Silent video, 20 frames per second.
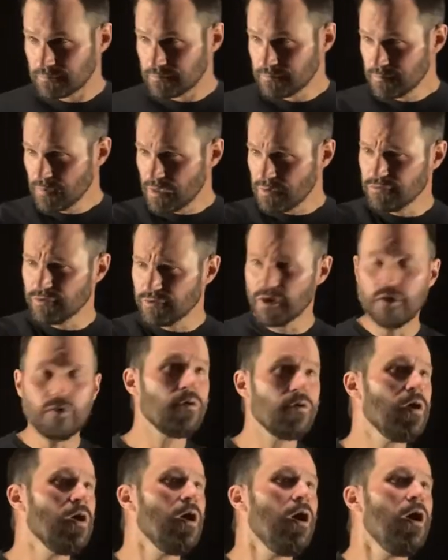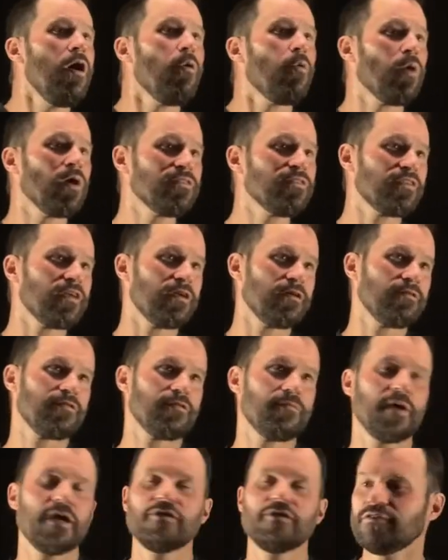So once that
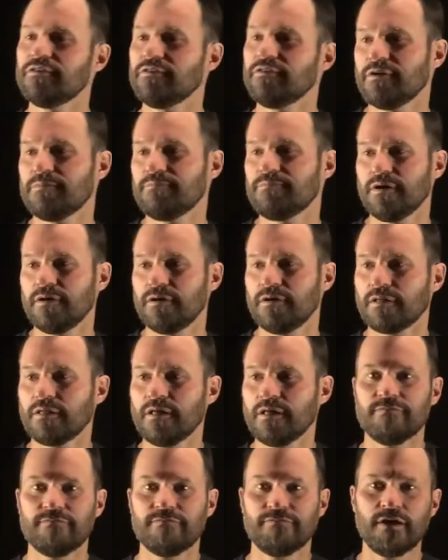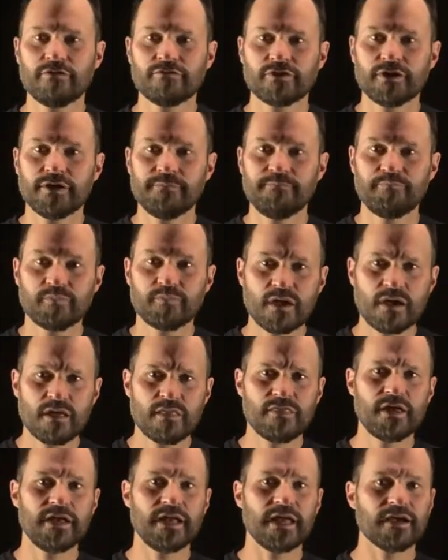information is up there in Cloud Foundry, the next